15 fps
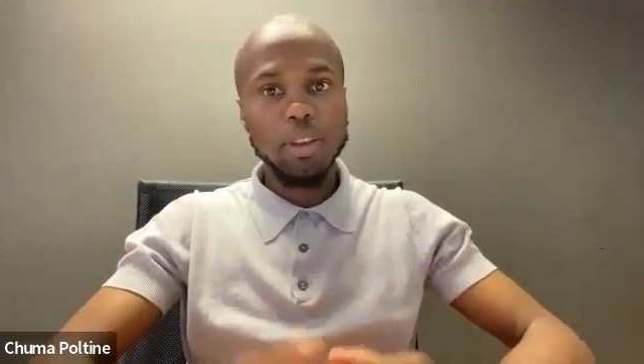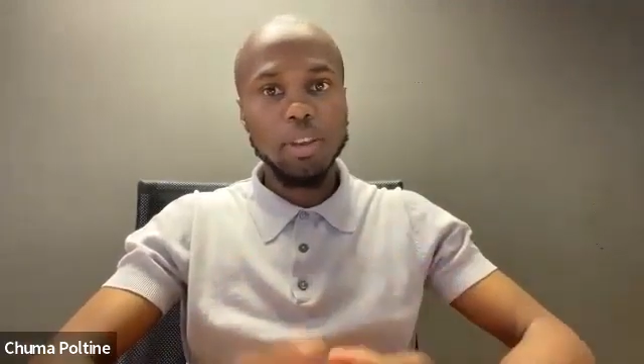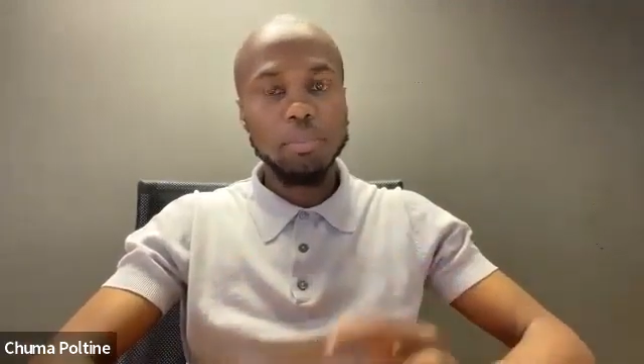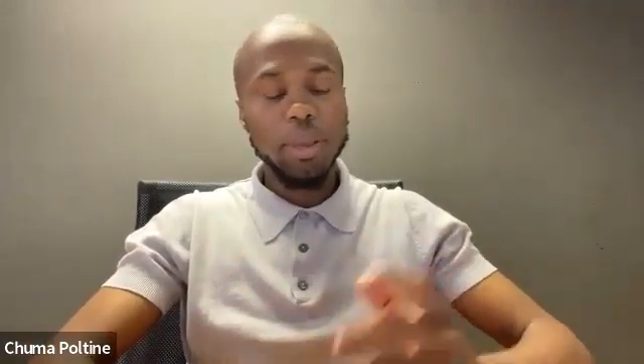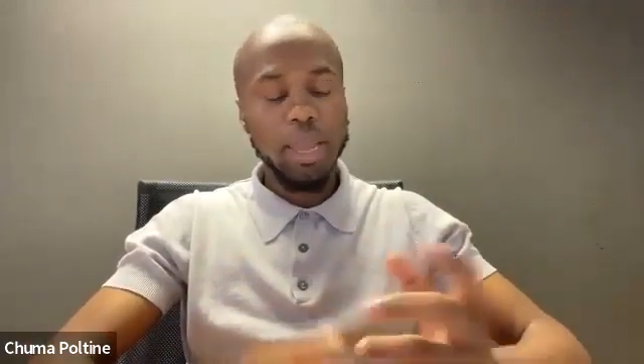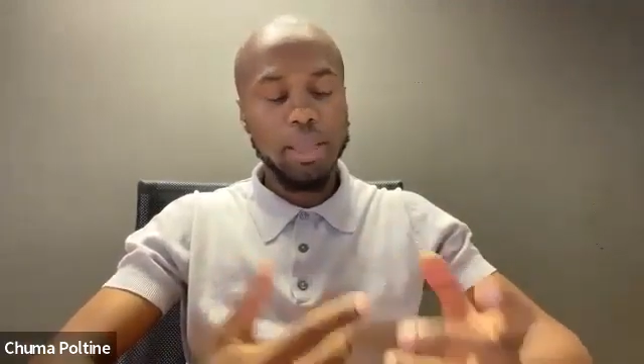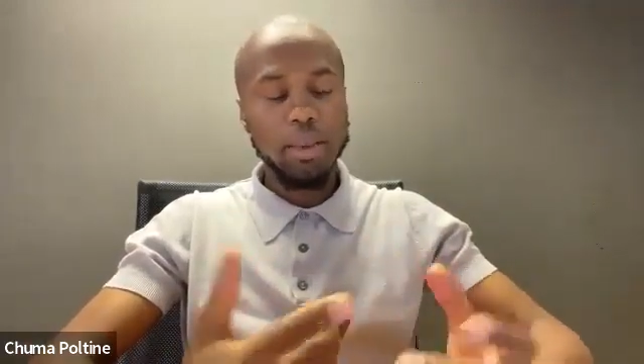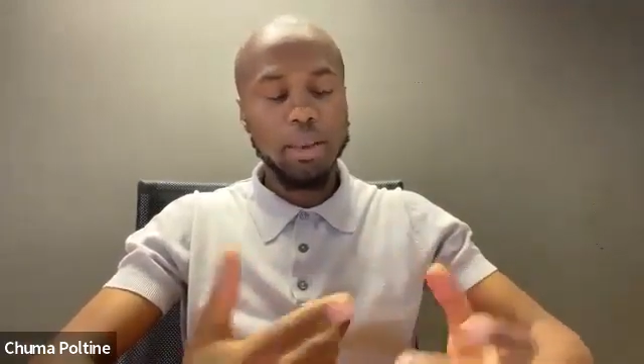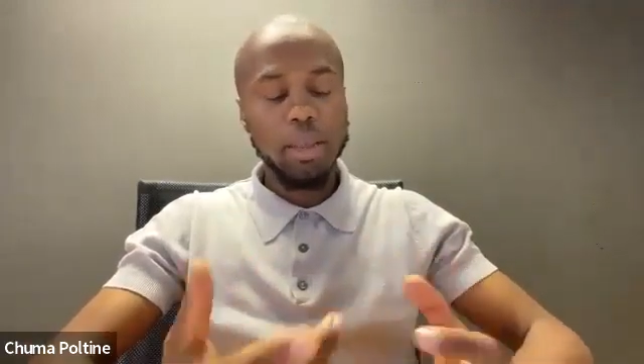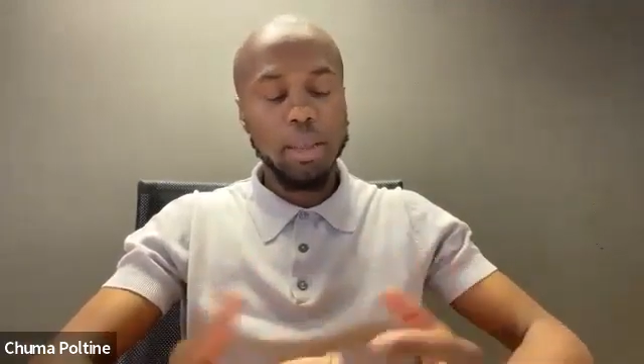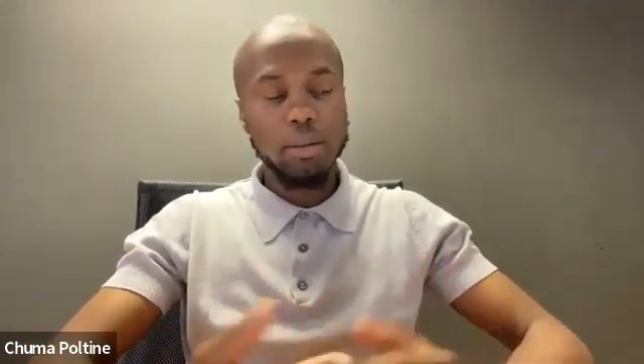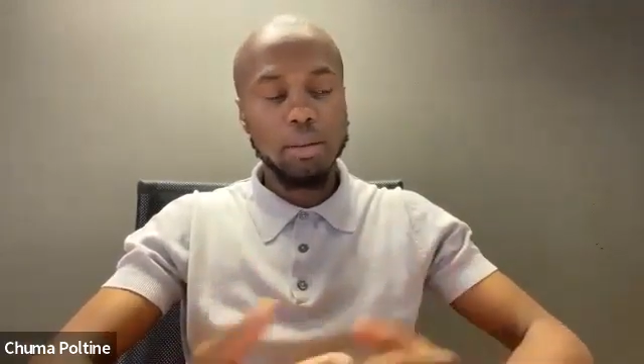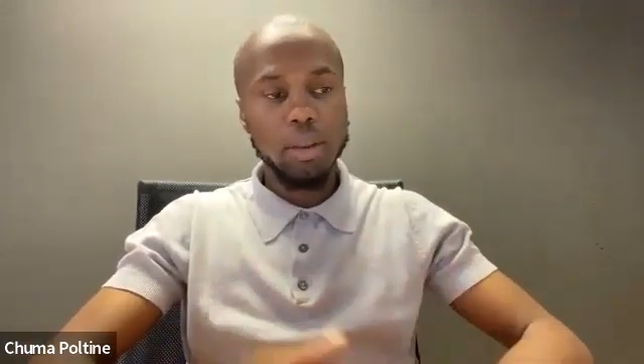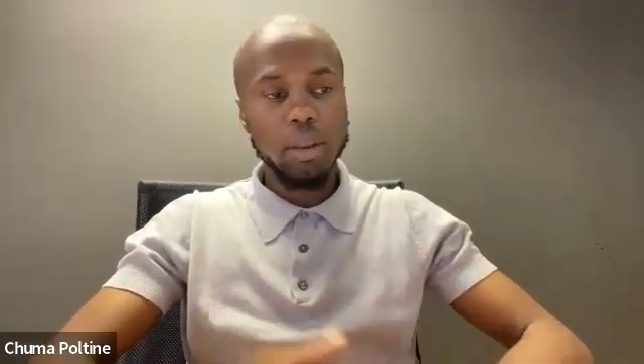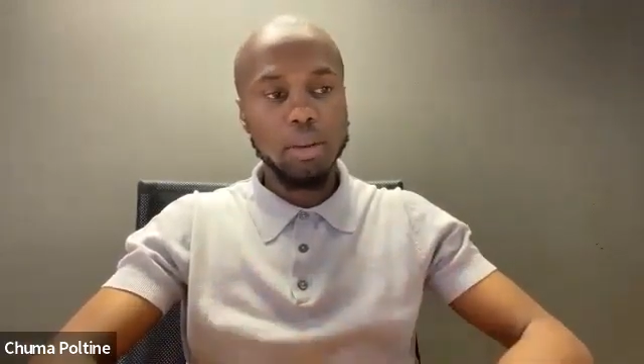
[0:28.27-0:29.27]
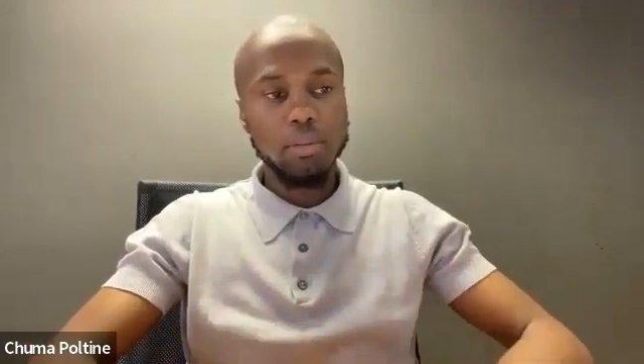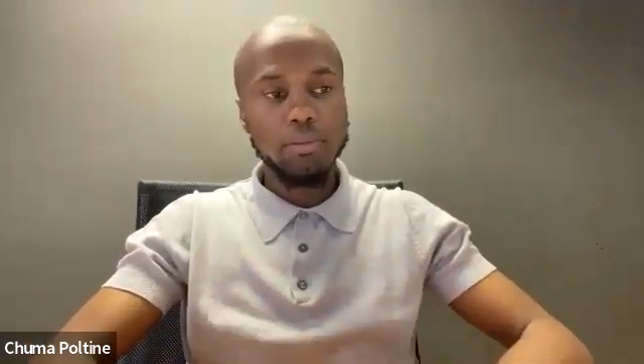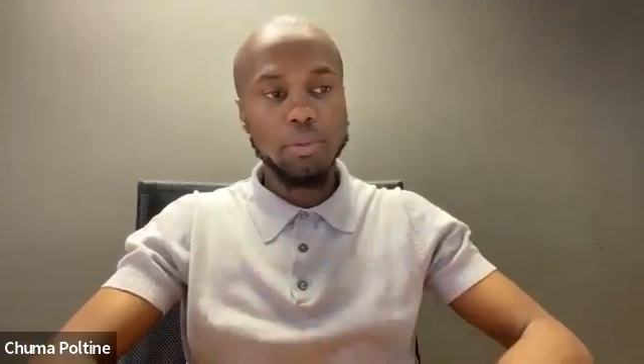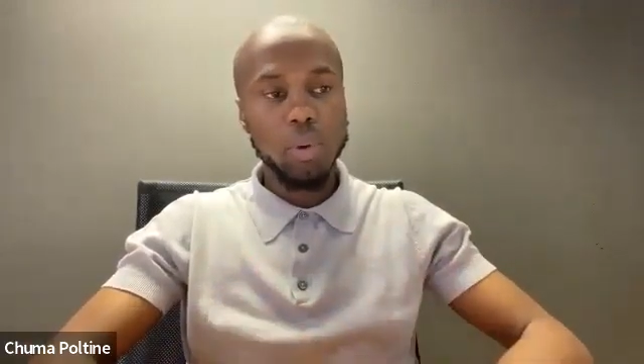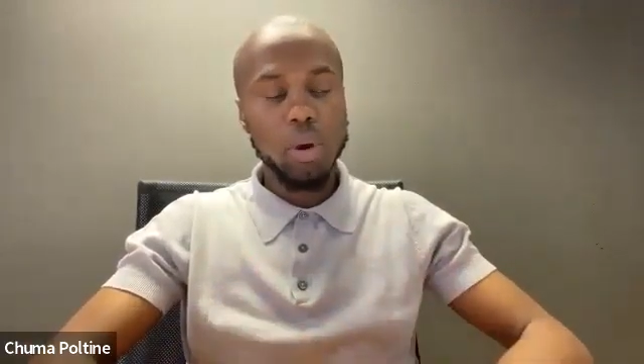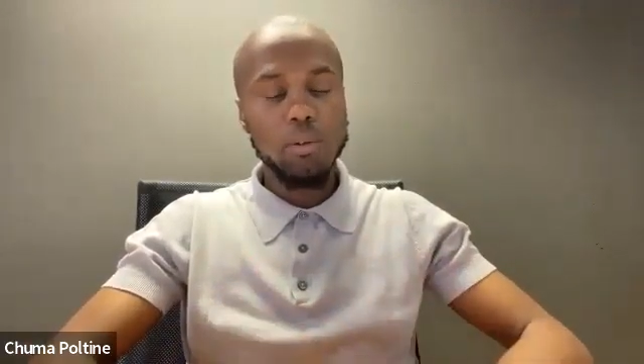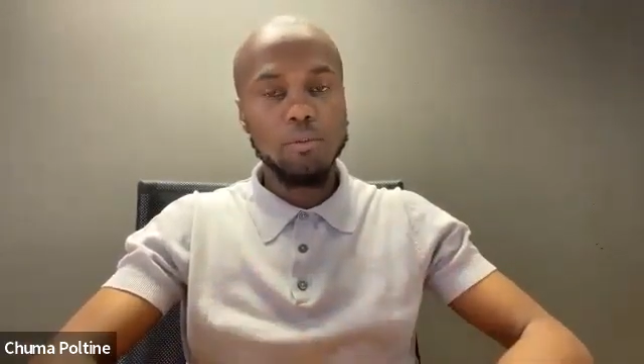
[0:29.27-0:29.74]
feedback and
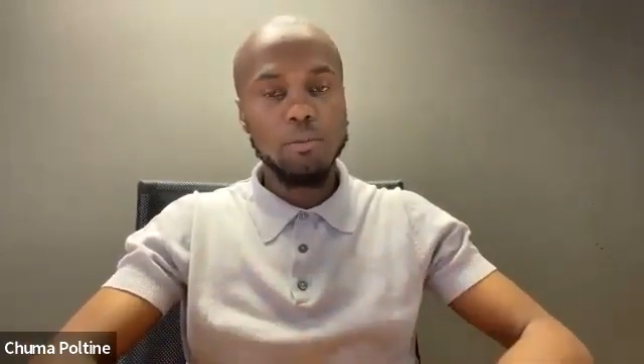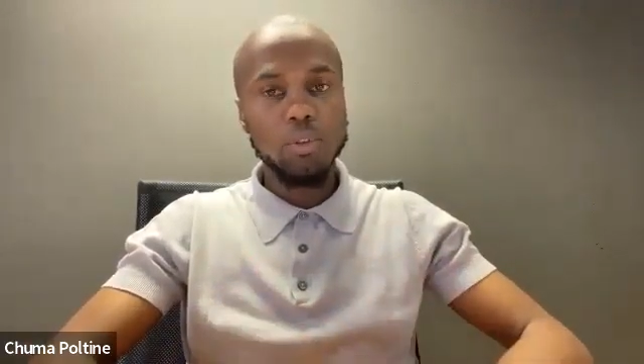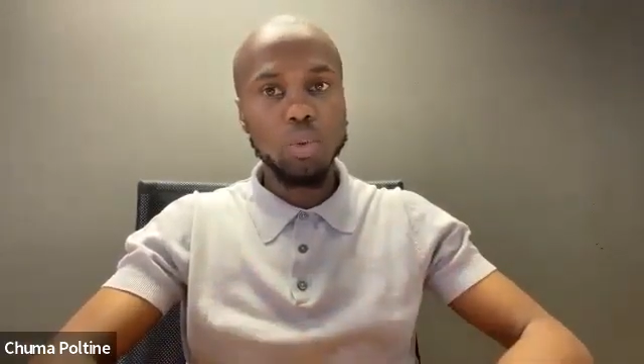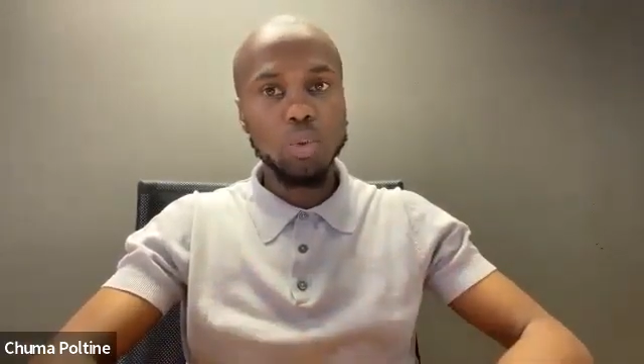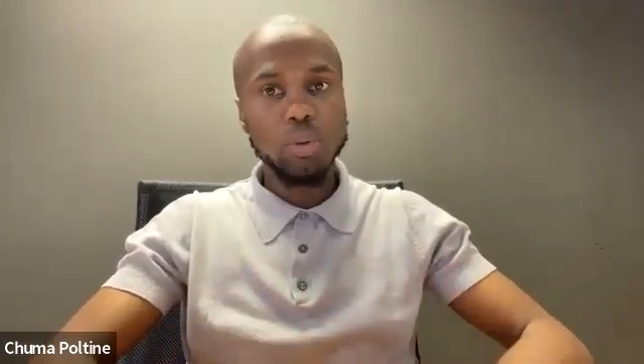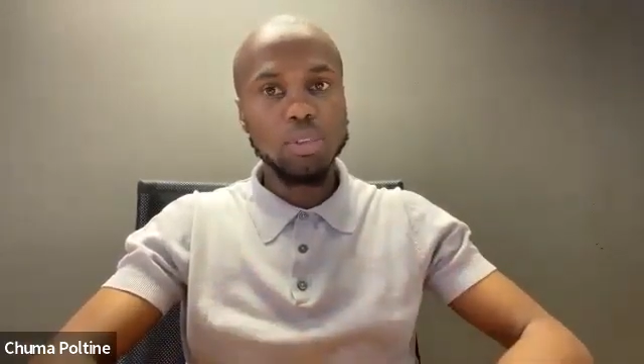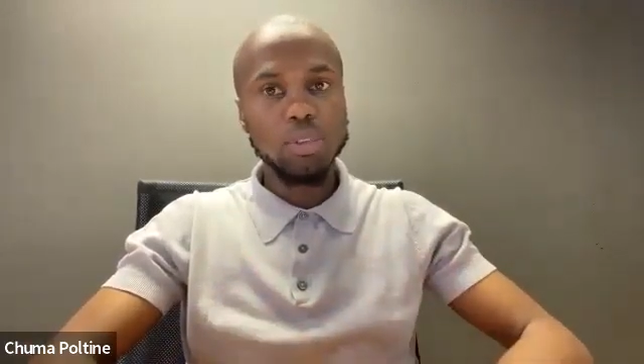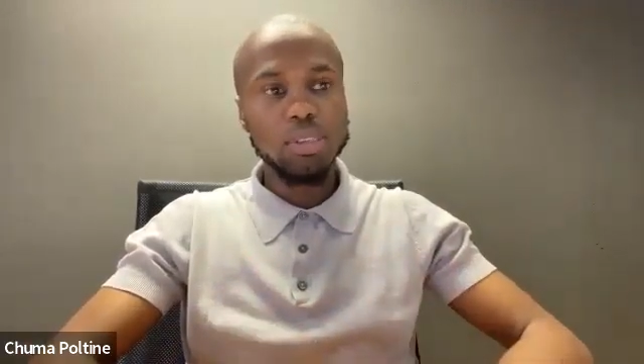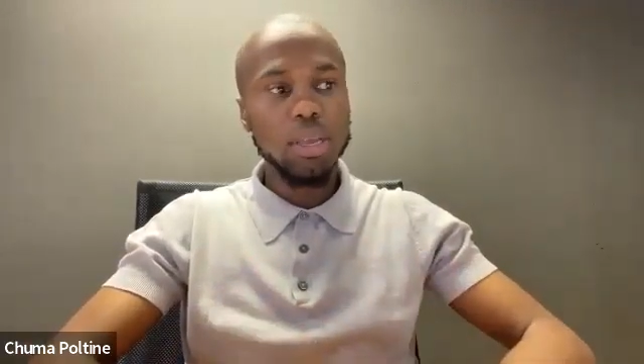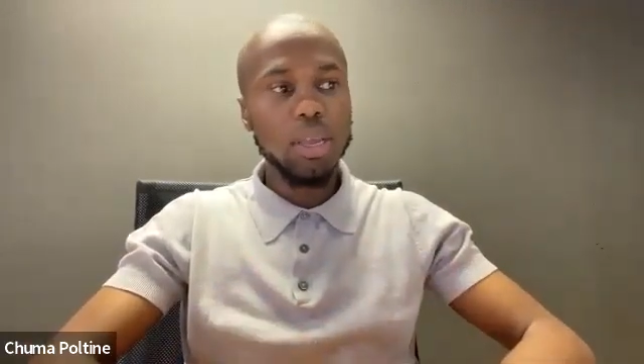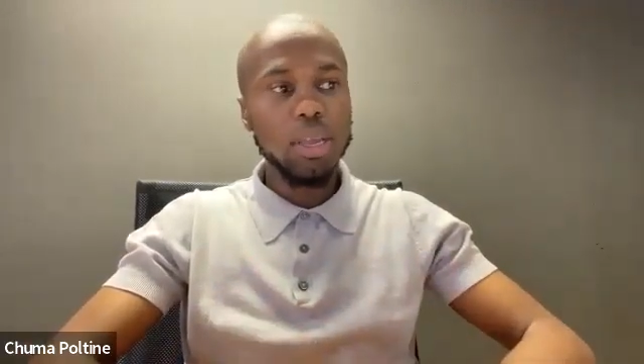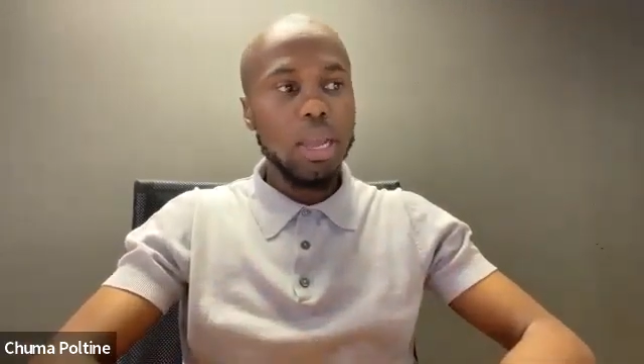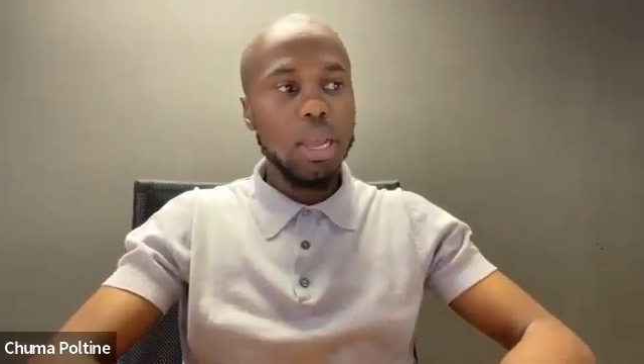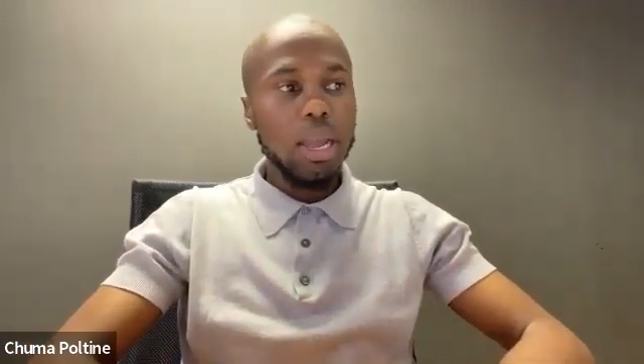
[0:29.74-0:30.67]
for our viewers there.